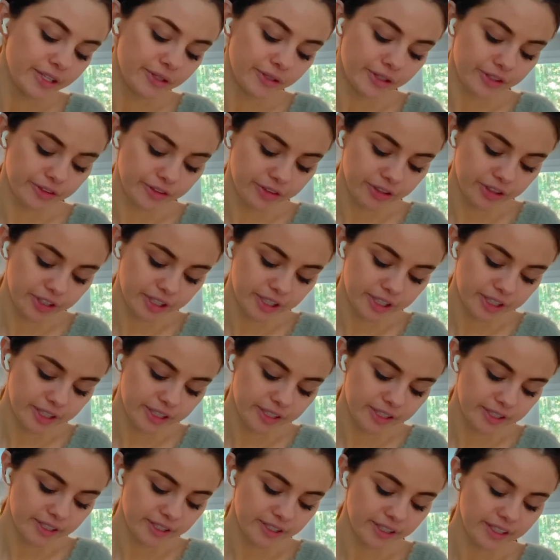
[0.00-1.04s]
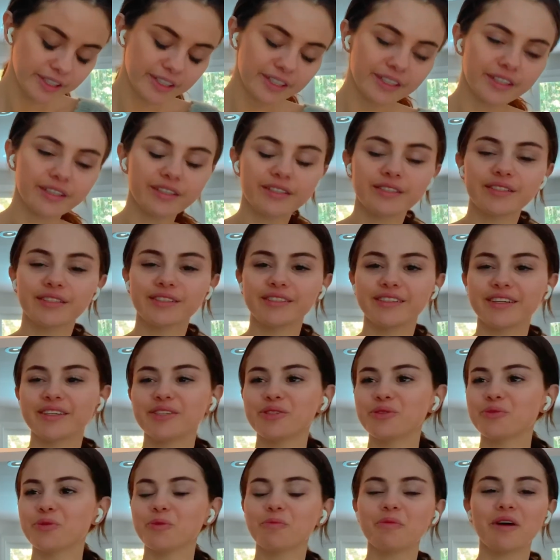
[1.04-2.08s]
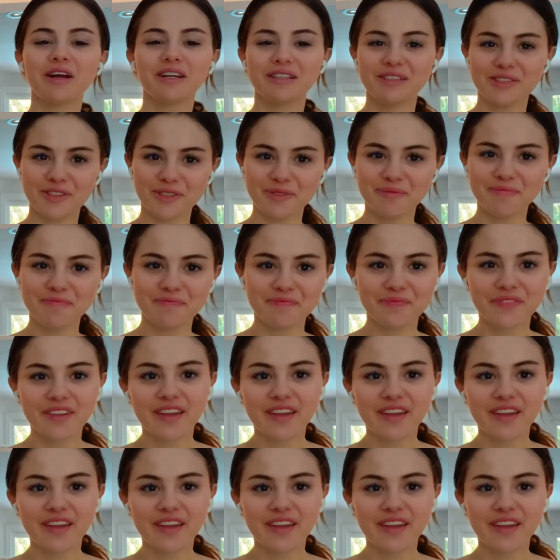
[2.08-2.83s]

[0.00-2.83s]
you can look at it and it kind of is a nice reminder.